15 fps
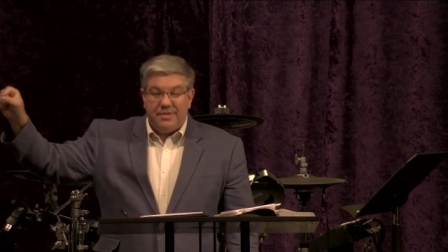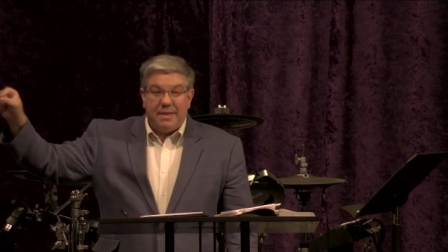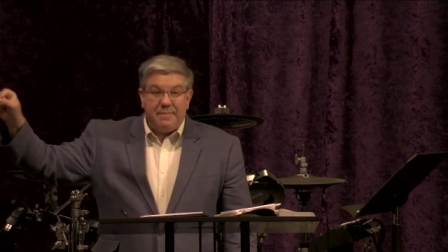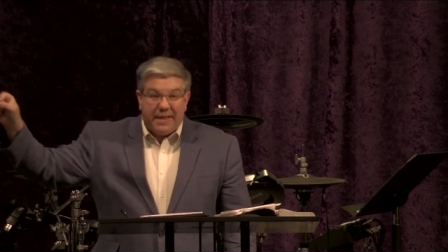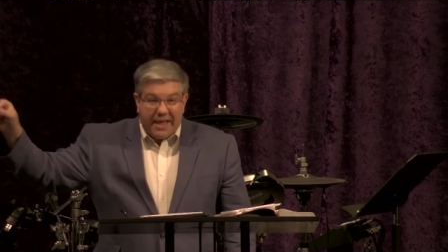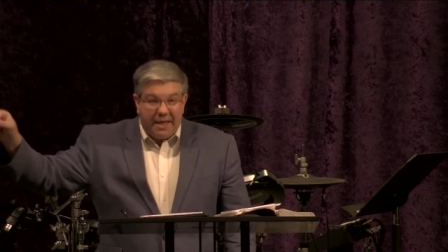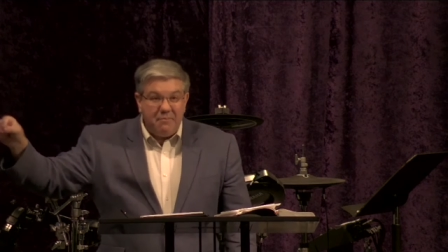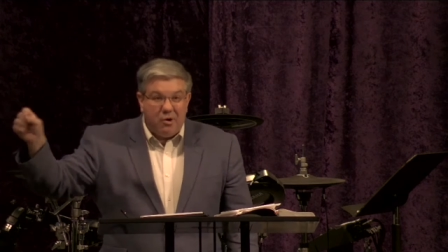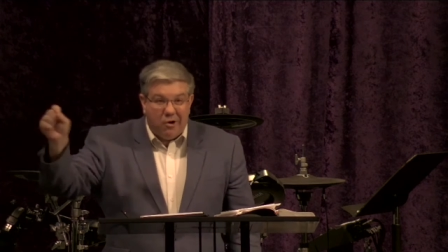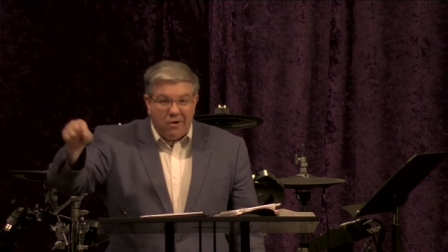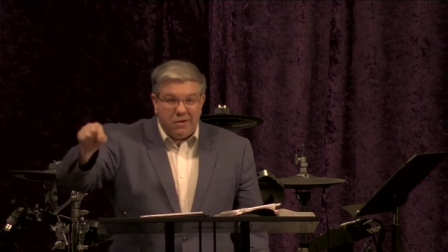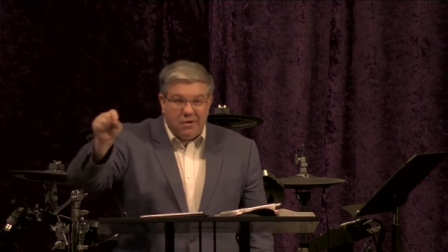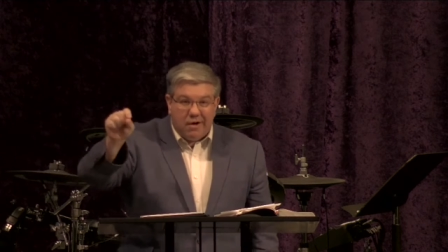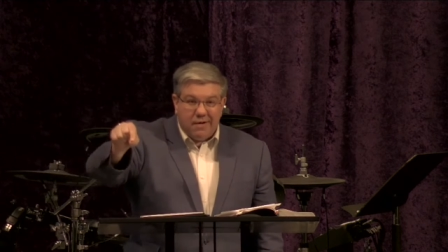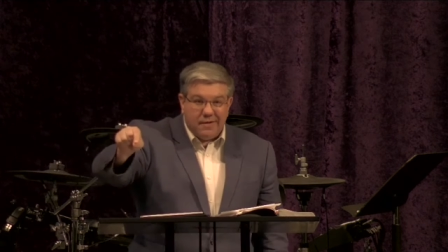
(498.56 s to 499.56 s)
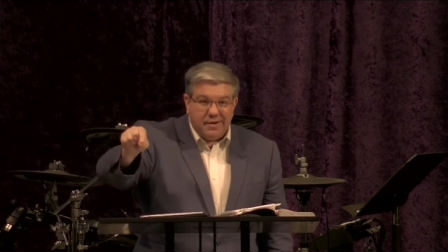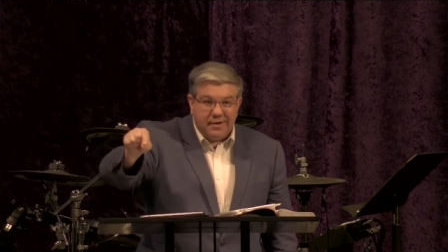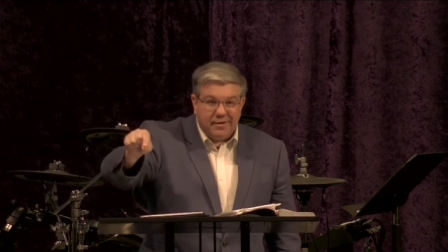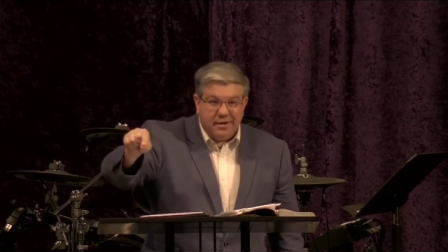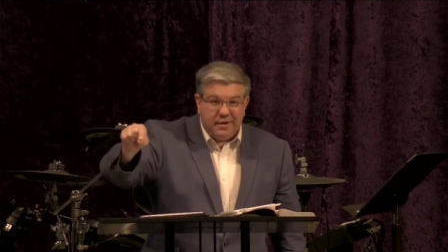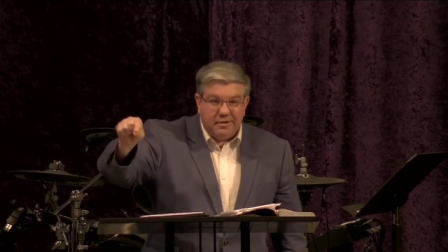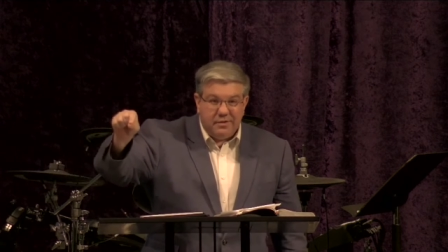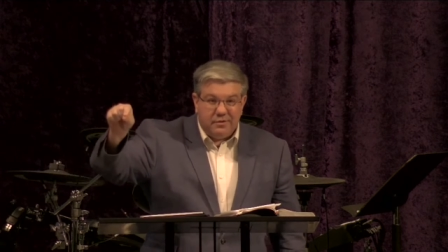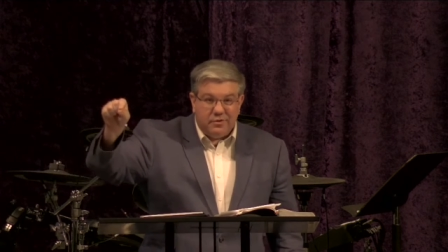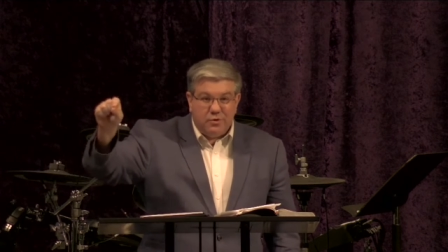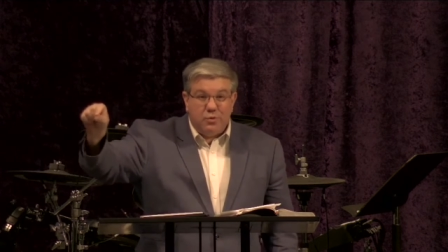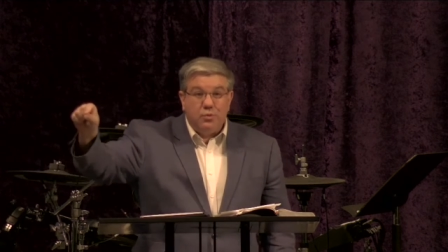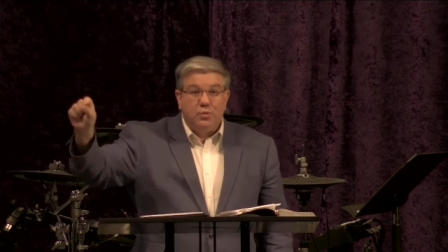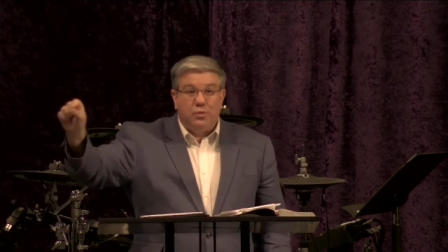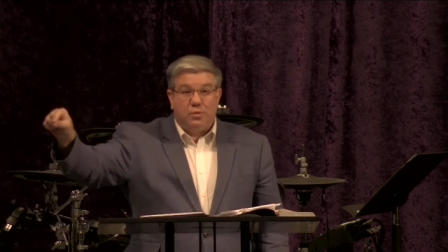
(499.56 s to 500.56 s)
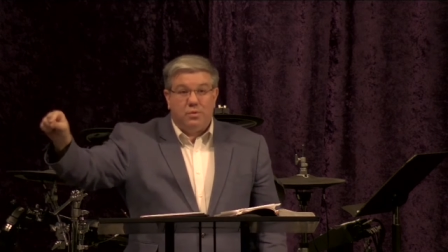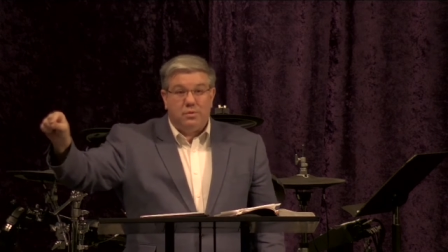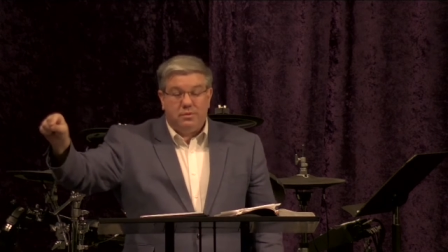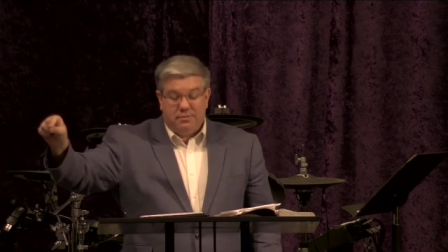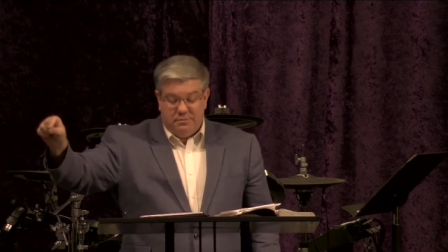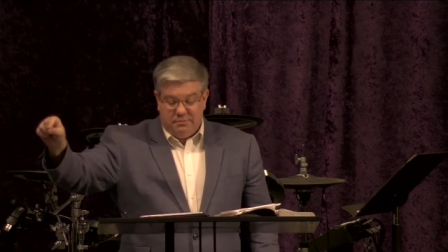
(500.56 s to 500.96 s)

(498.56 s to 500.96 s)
They became hard-hearted and cruel.